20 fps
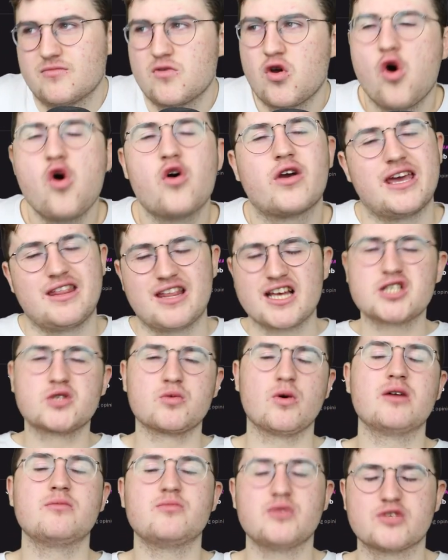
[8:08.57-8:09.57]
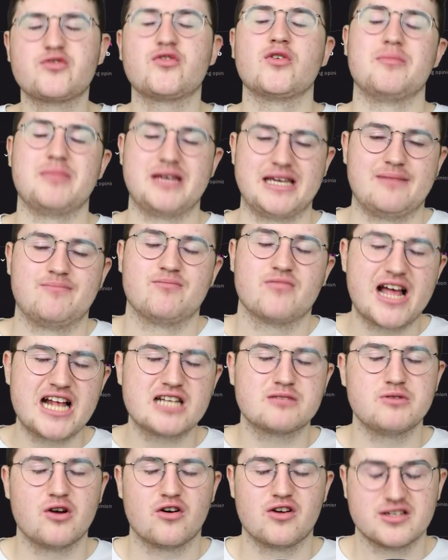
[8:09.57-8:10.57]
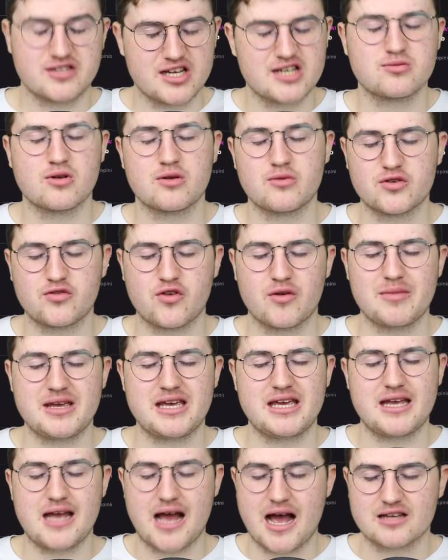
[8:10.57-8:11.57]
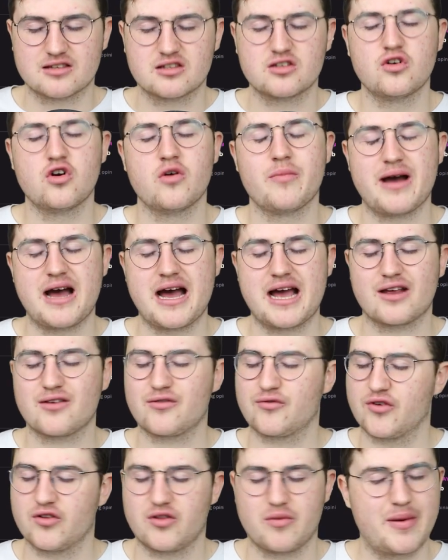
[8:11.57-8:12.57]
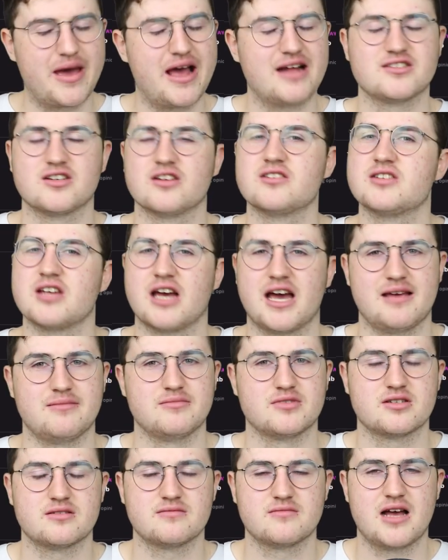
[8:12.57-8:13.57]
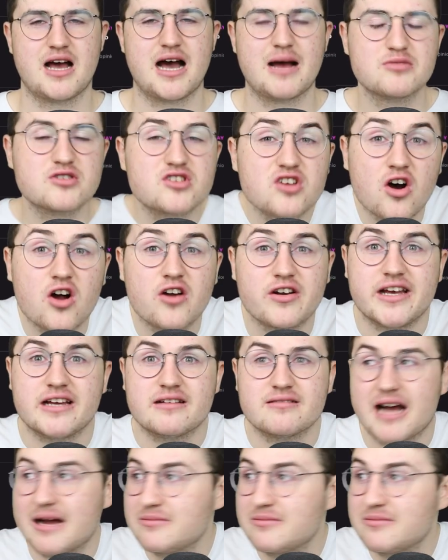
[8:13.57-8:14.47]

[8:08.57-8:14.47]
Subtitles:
Okay, this one was for me. Let's be honest, this one was for me. A throwback for the better times. I'm sorry.